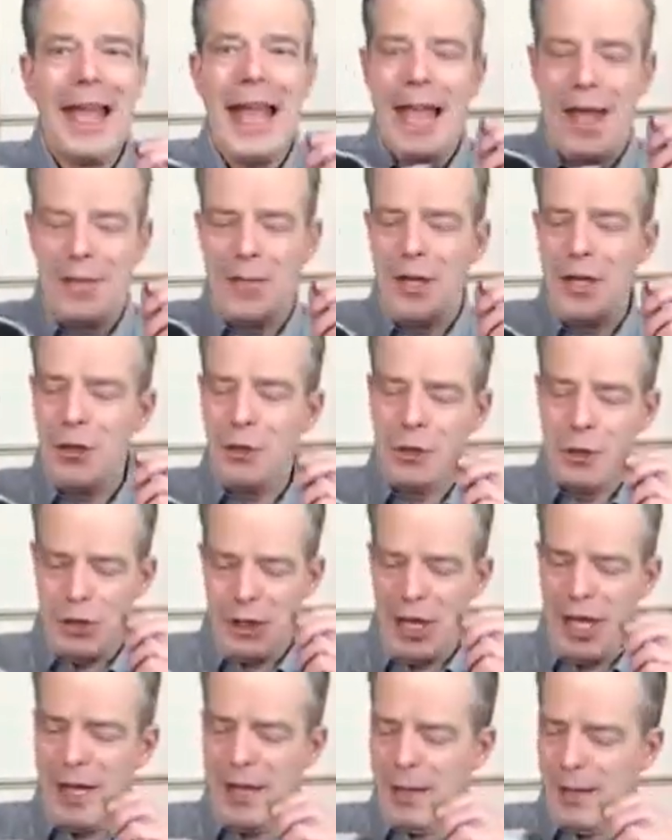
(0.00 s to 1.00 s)
and then you
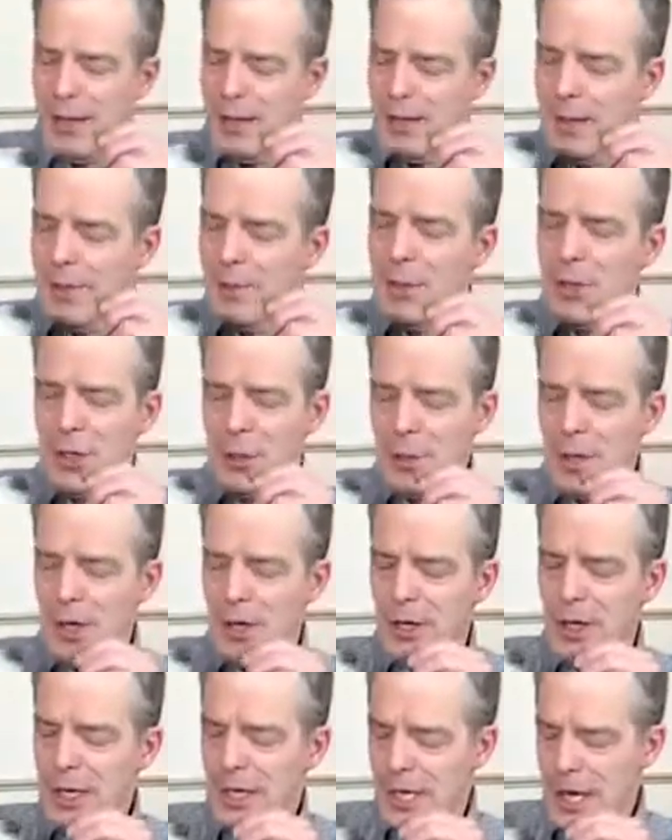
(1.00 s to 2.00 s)
say, Miss
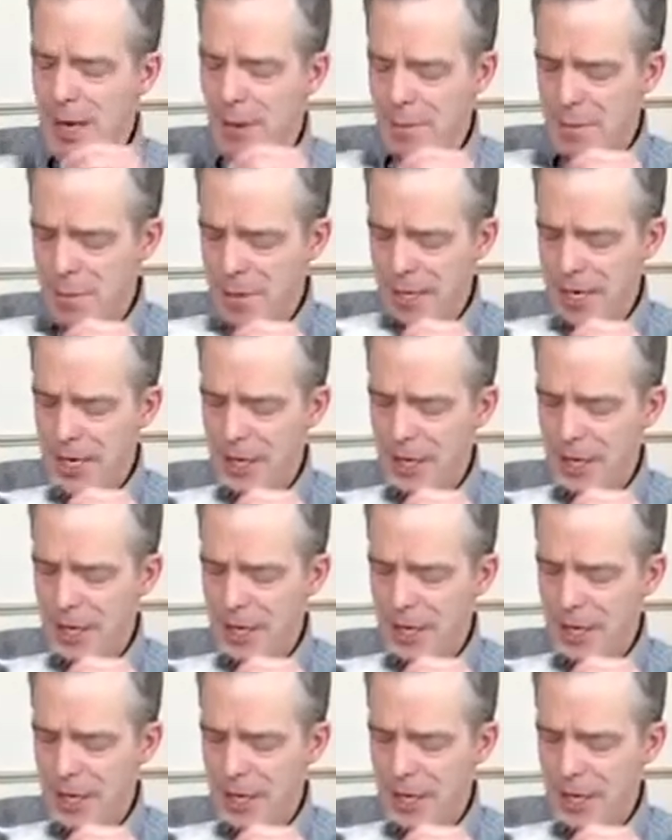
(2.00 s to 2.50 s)
America, come.